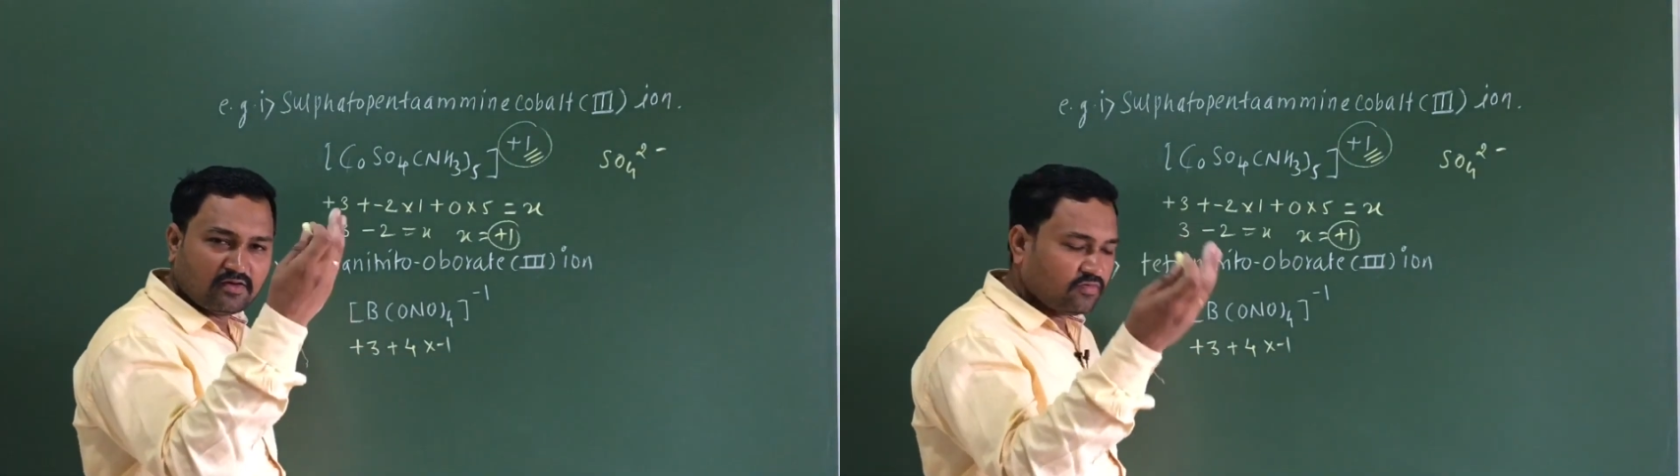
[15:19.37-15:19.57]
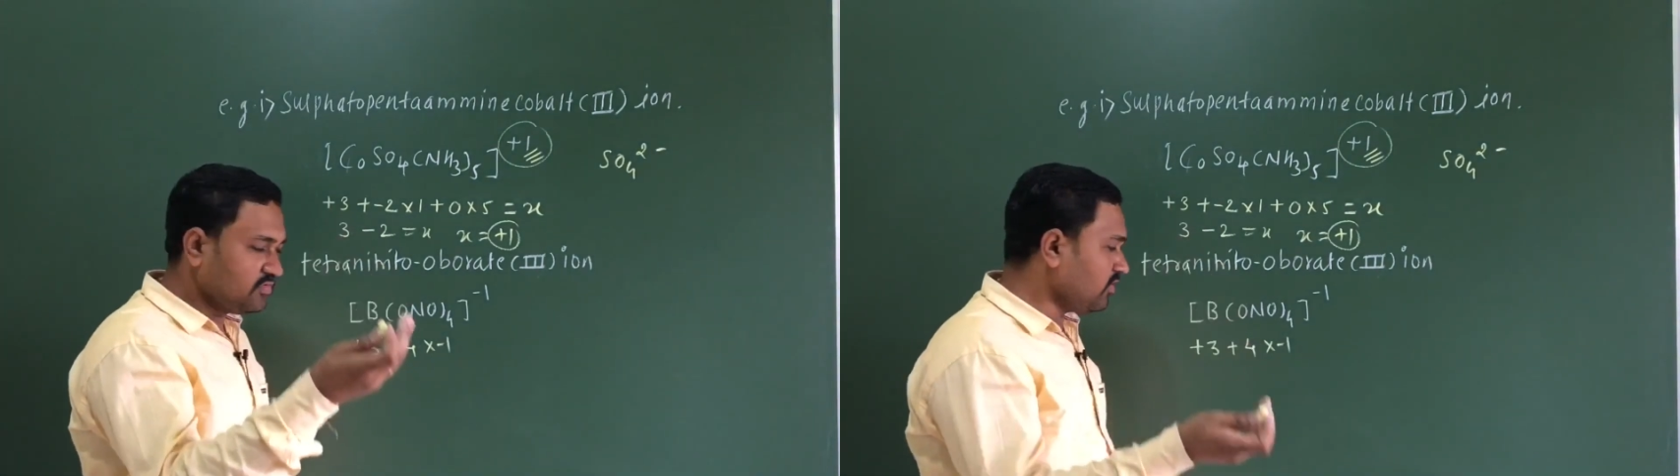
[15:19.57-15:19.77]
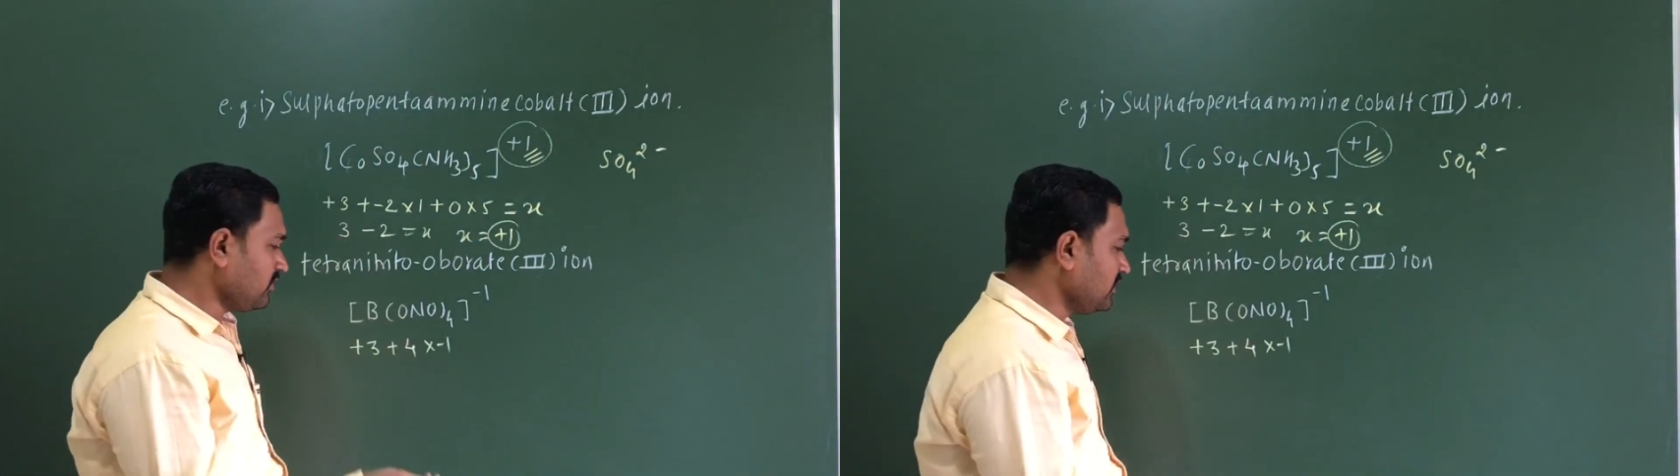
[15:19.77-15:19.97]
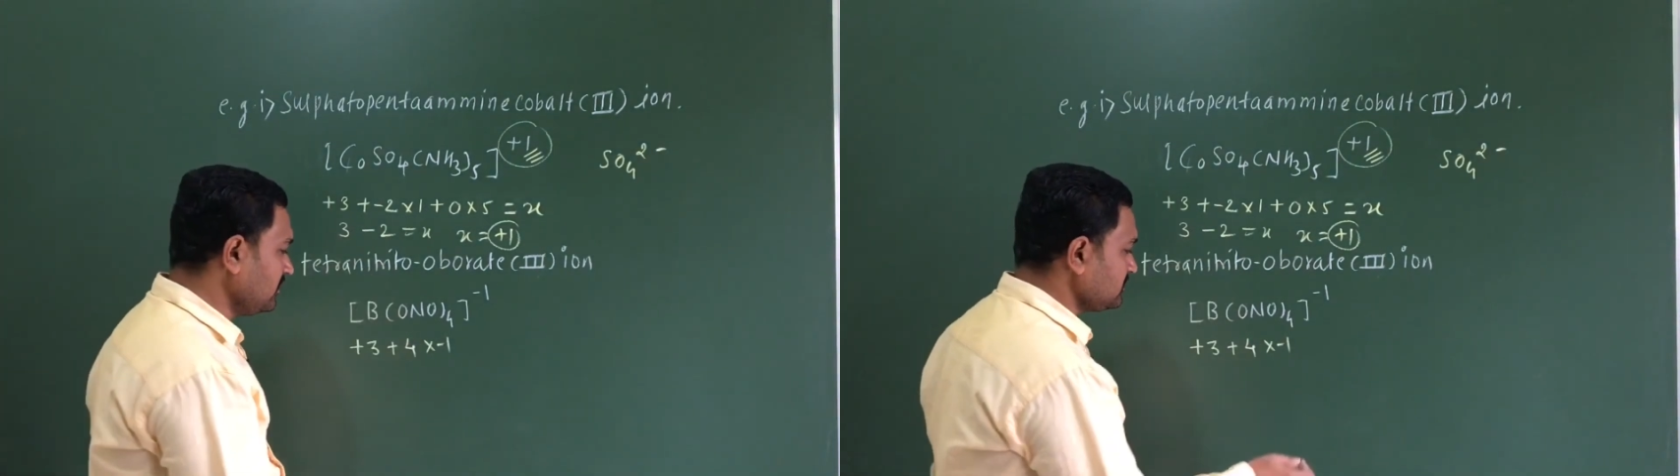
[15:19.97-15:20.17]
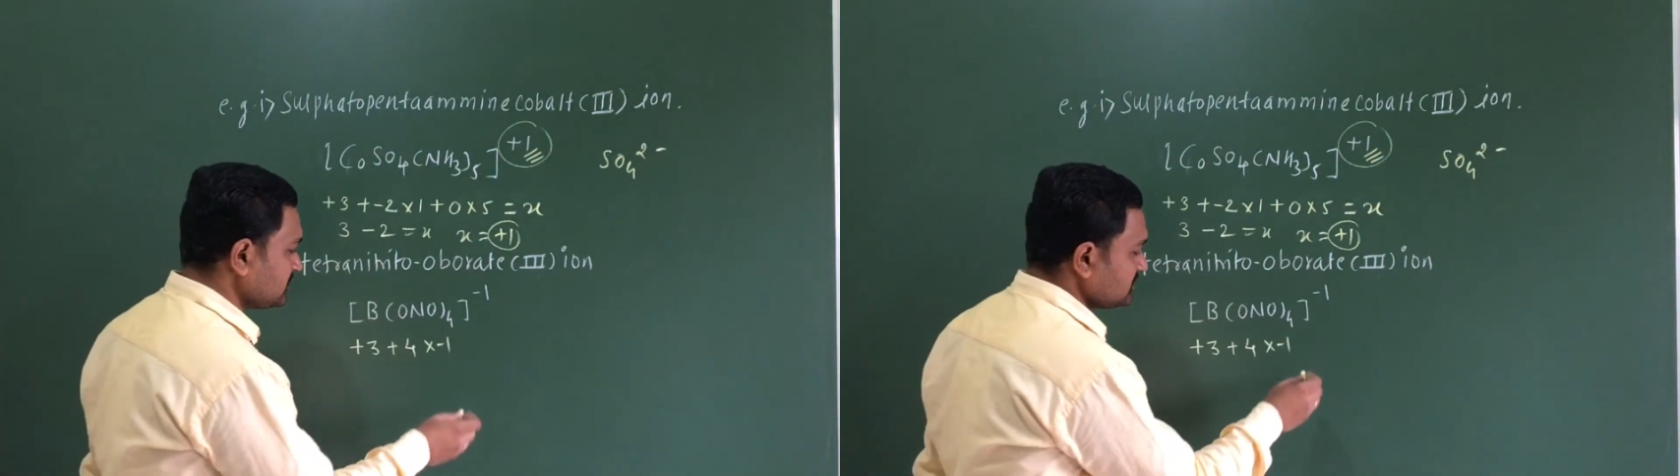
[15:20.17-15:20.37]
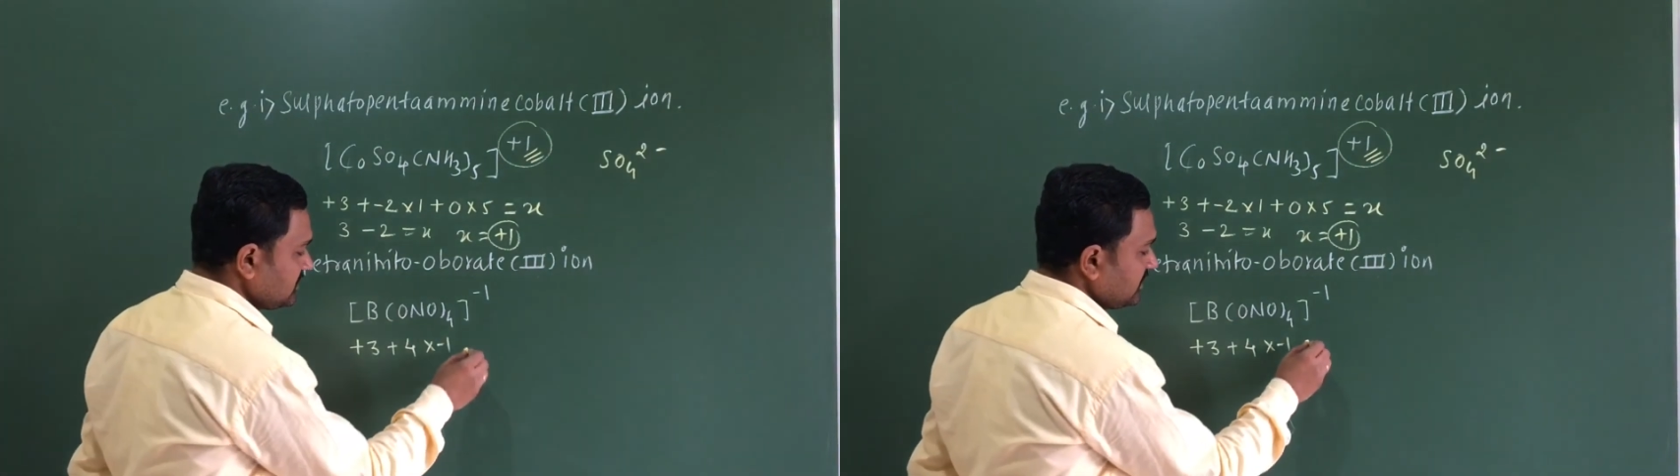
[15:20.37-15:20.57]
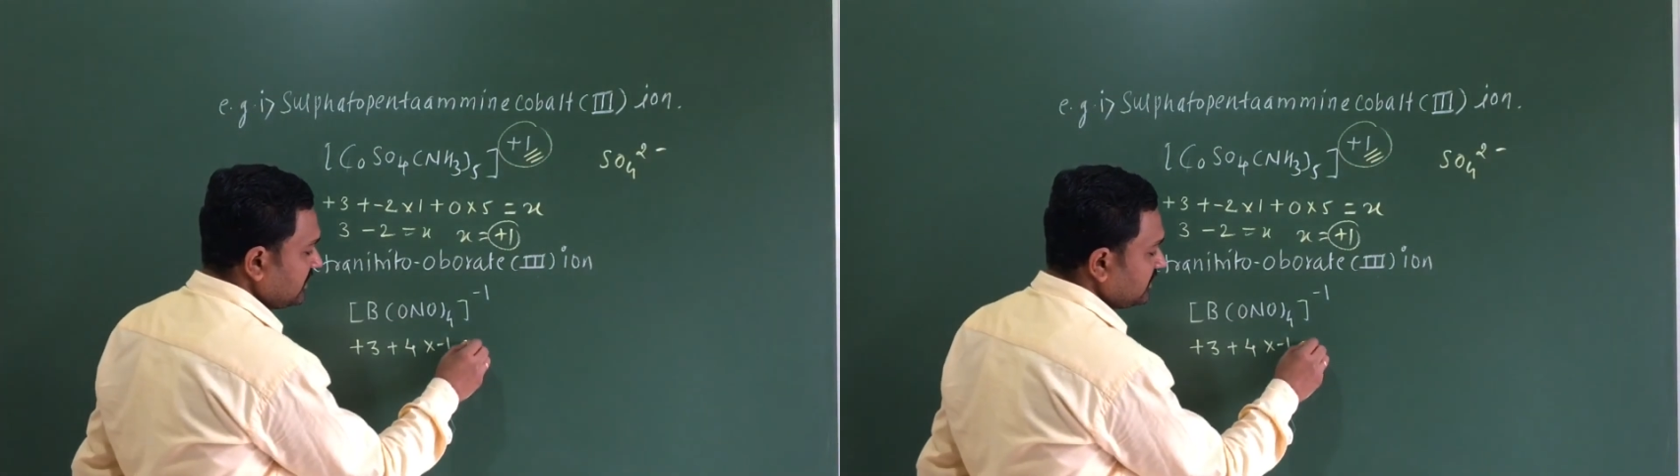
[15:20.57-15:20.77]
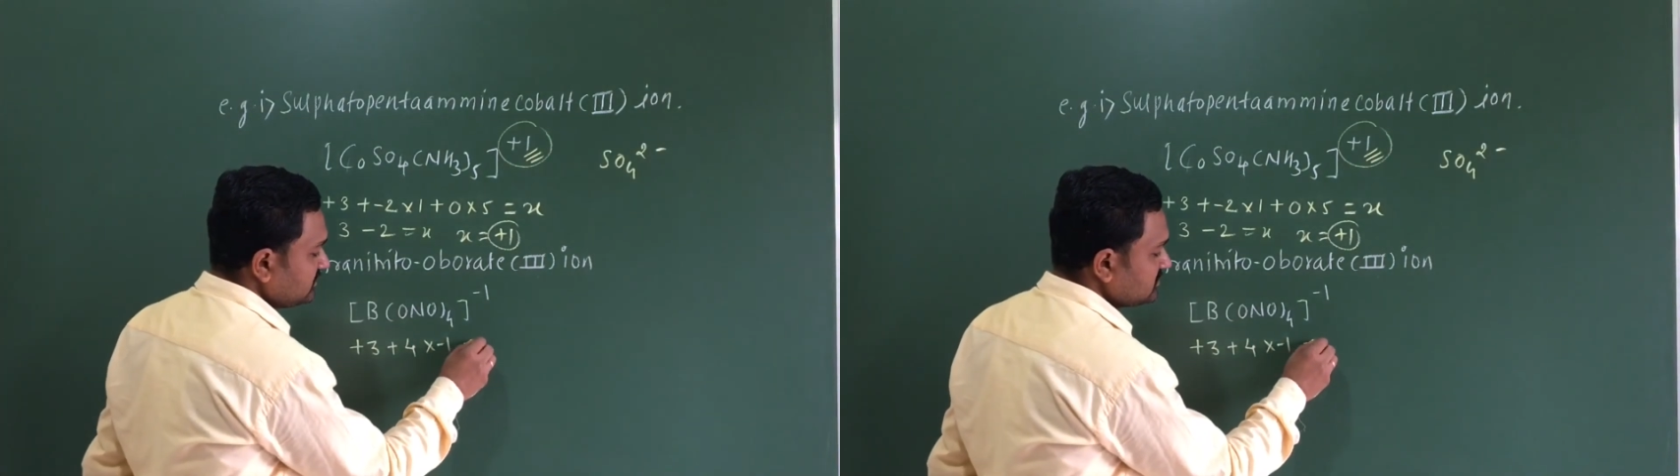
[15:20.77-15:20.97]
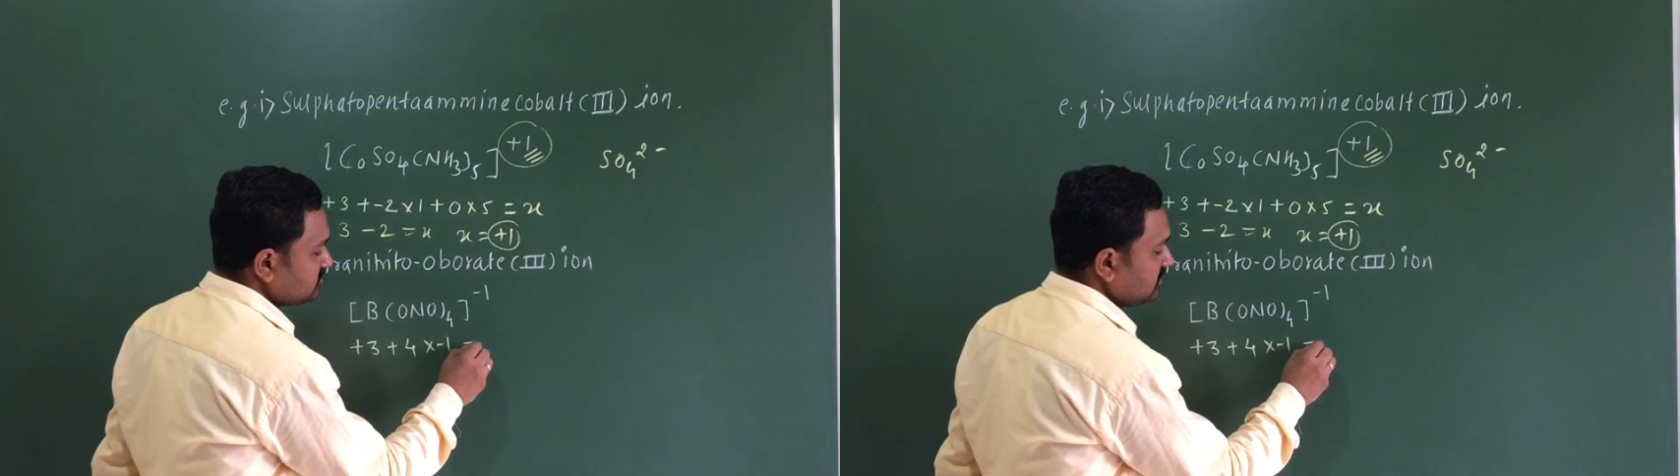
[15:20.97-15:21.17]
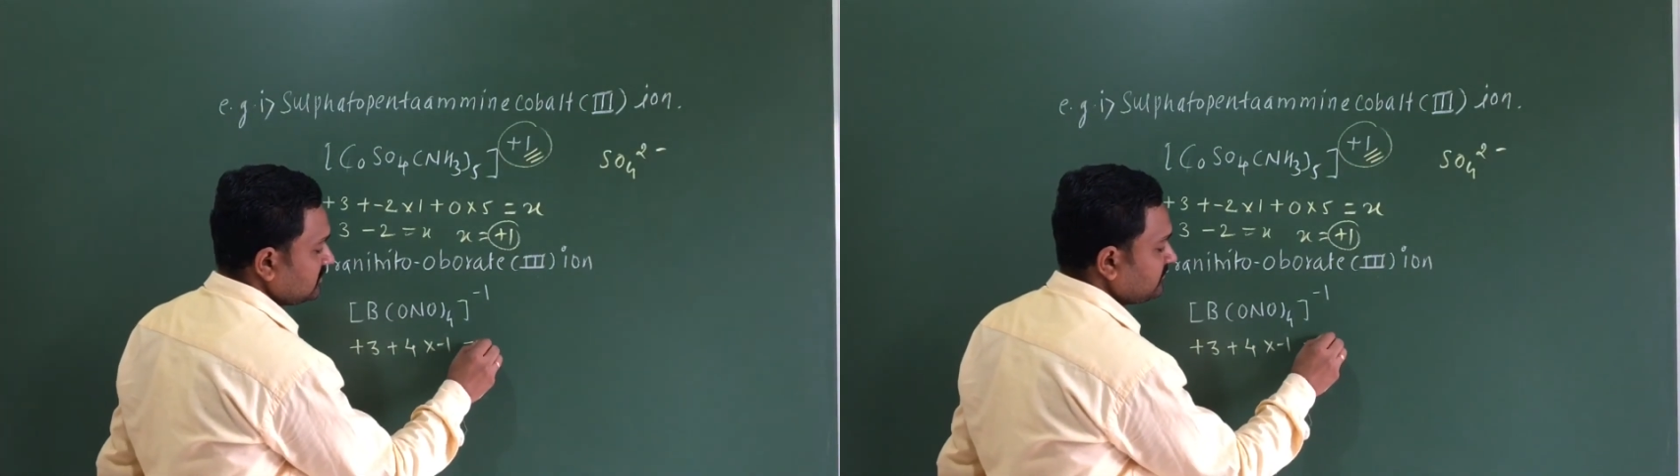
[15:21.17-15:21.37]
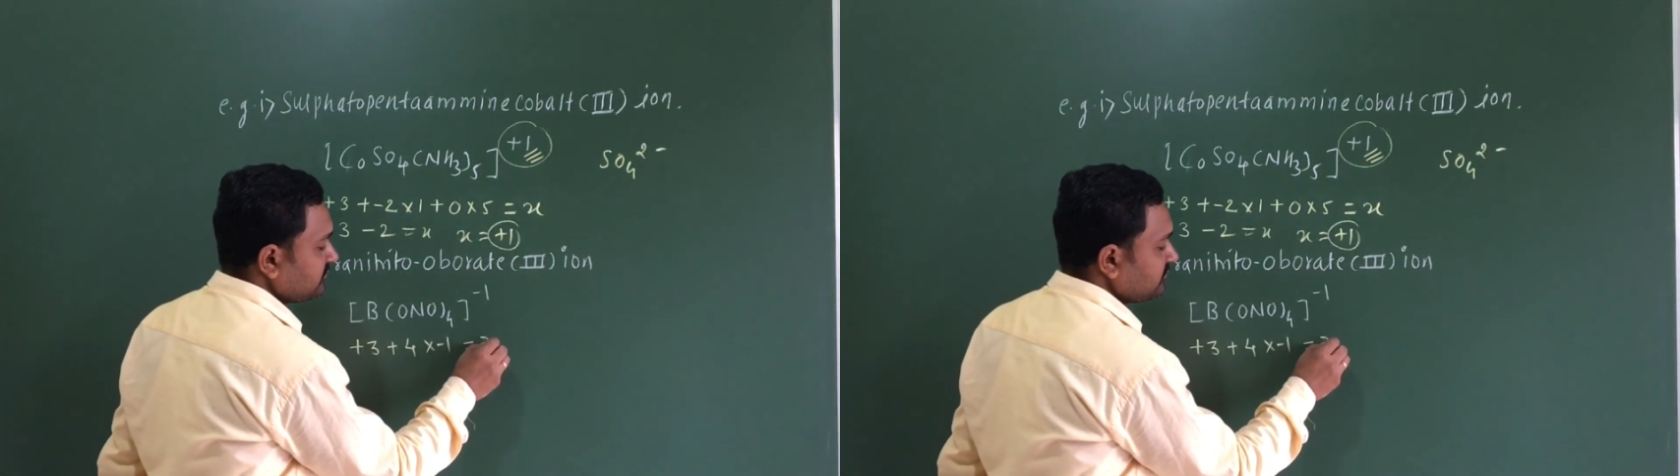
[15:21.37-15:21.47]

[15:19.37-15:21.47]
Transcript: We already discussed regarding this one,